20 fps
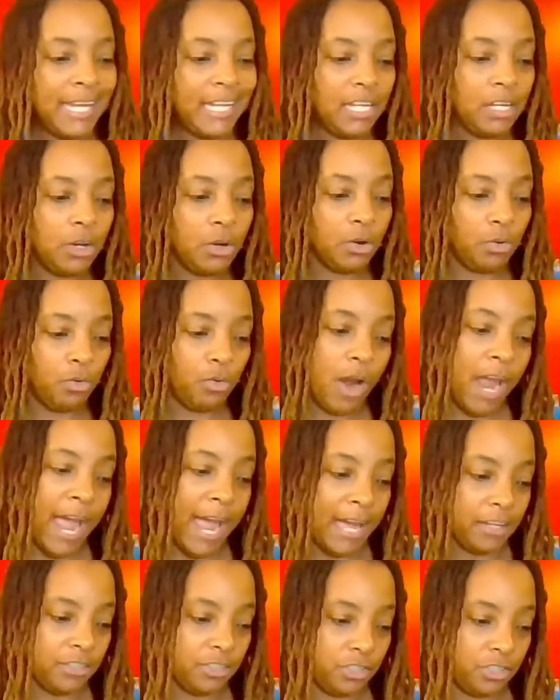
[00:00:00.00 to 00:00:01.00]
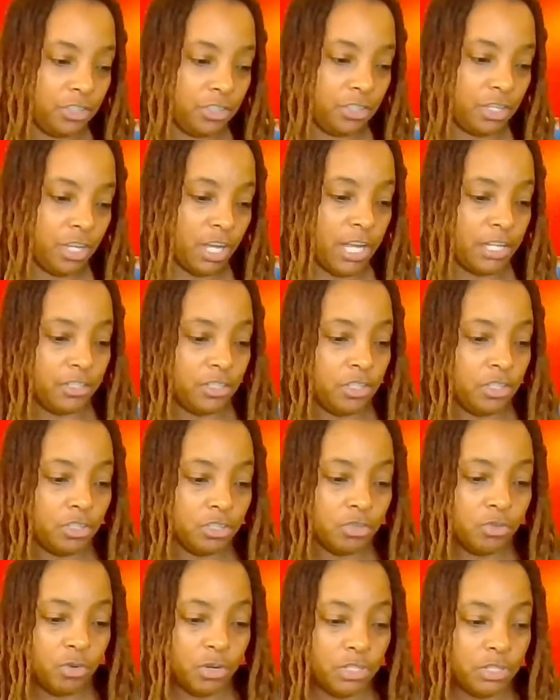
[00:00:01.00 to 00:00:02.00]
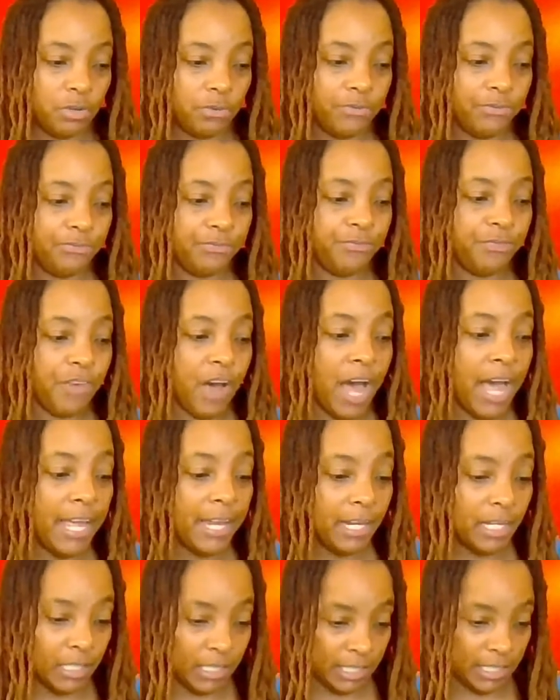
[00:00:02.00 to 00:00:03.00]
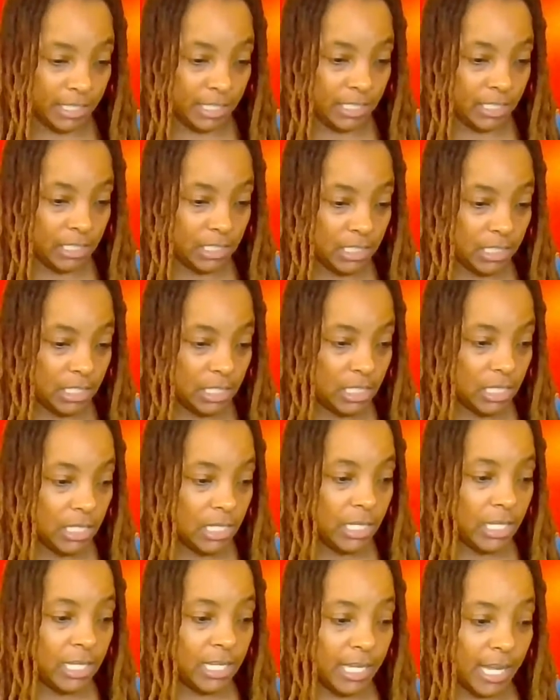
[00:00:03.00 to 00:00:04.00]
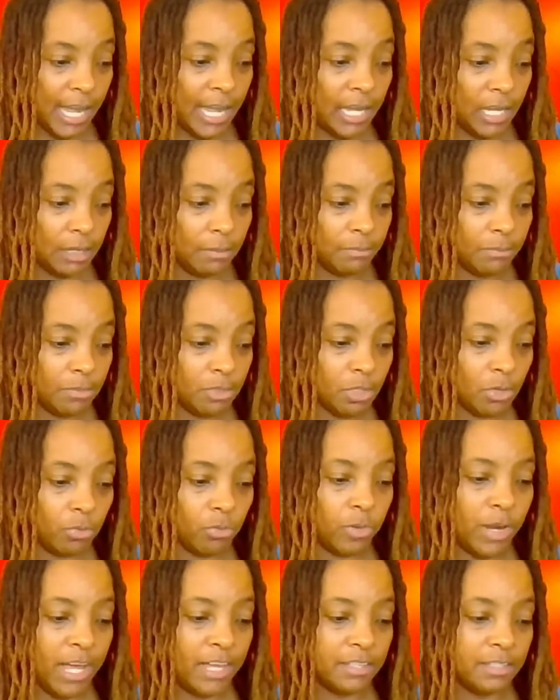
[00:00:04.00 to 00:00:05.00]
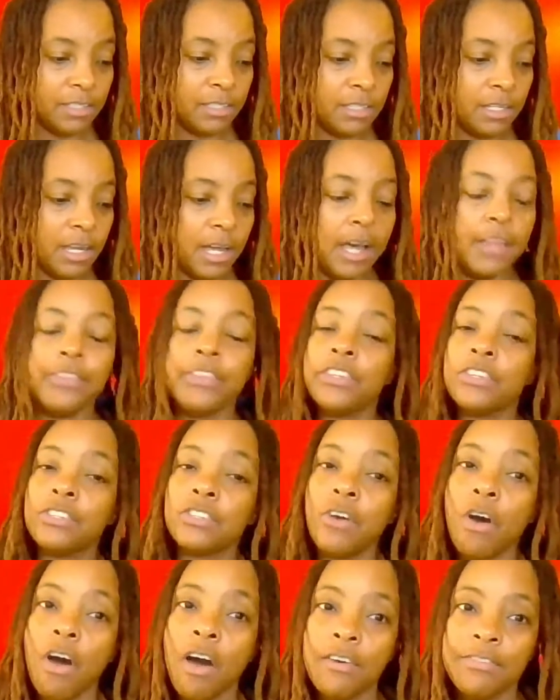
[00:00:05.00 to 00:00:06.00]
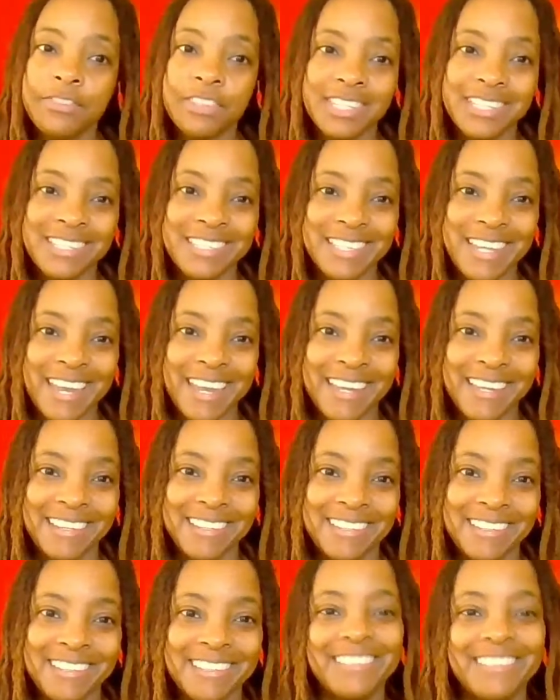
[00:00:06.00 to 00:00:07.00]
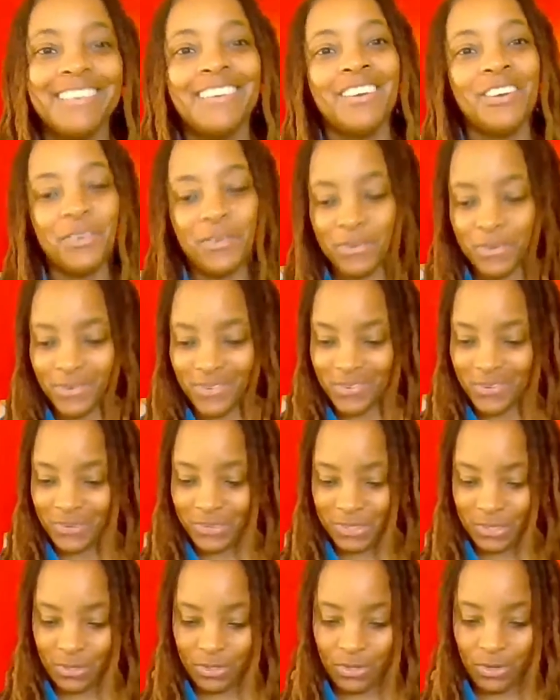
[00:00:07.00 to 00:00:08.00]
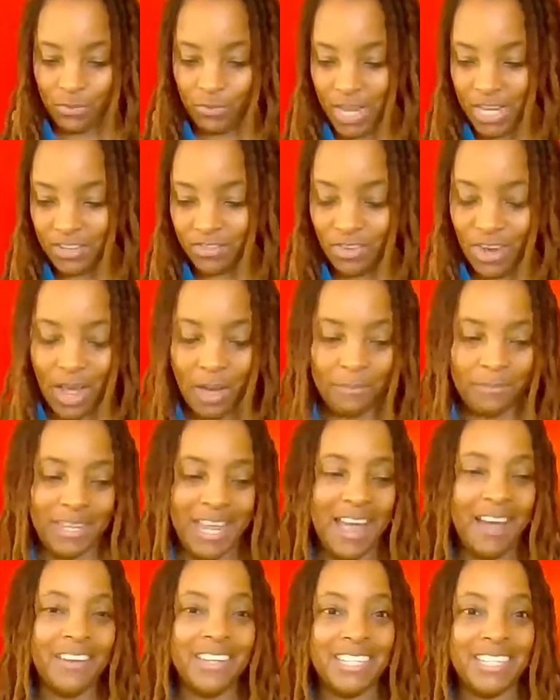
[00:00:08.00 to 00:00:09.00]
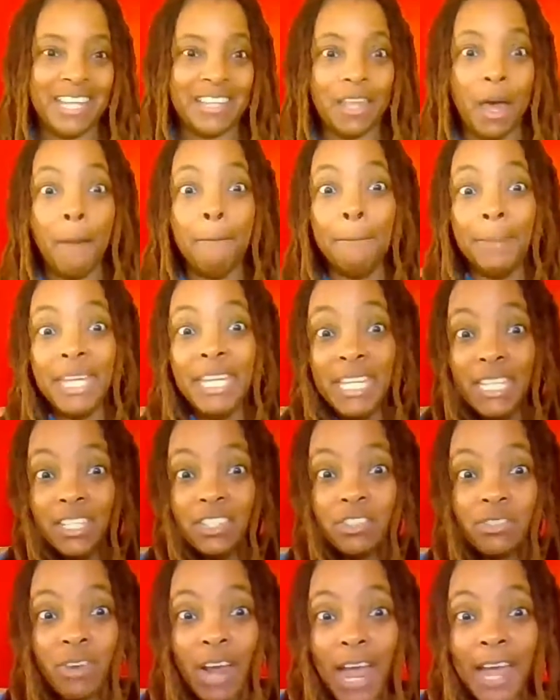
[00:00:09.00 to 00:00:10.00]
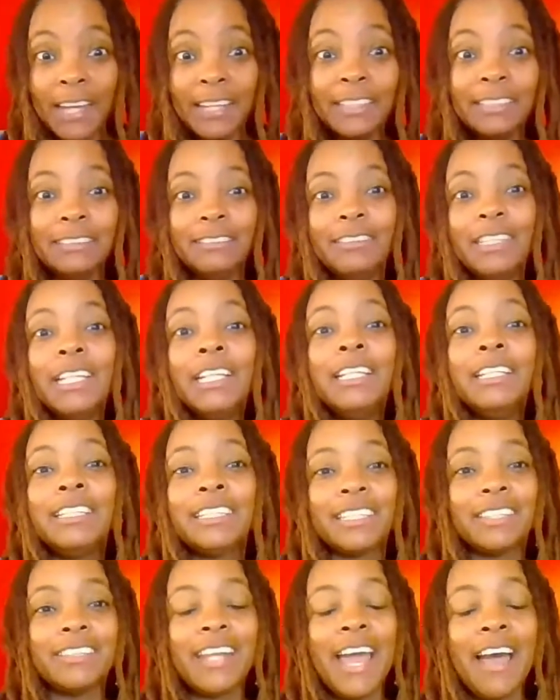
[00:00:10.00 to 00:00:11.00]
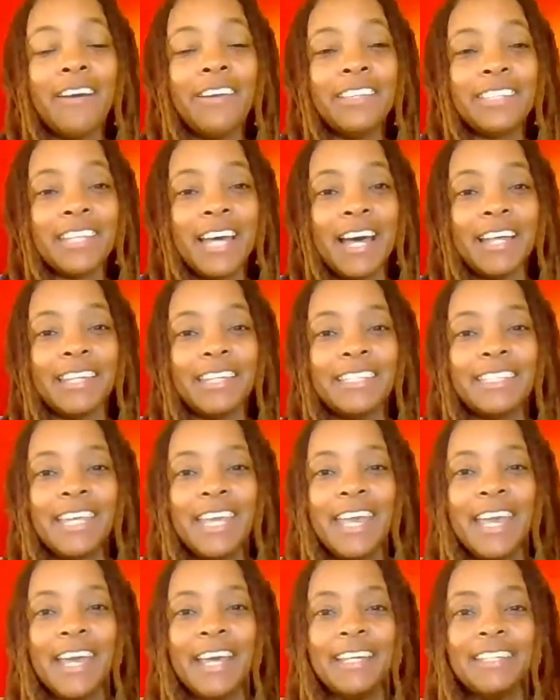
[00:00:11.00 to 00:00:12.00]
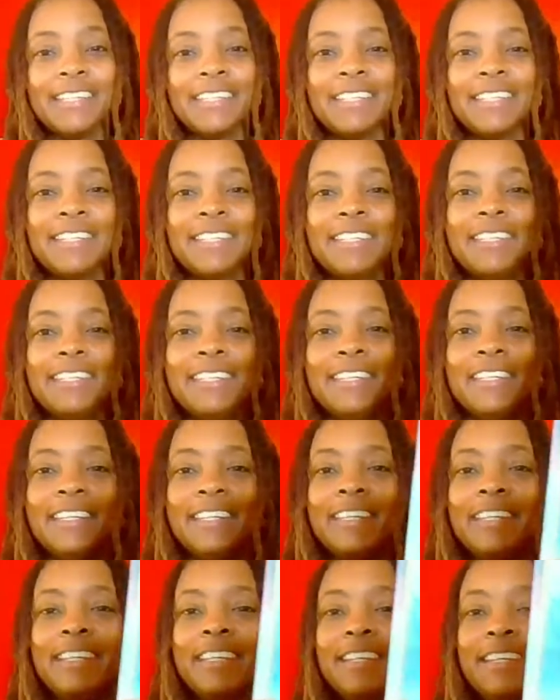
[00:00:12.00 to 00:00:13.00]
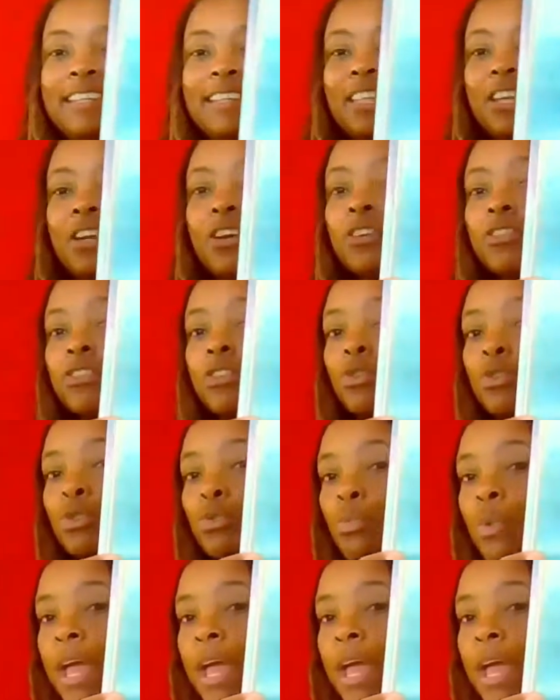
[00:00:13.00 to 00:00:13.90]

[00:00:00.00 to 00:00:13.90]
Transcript: and he crashed onto the shore until finally he came to rest on the soft sand. Ooh, so little raindrop, now he's at the beach, right? So now he's on the sand. There's those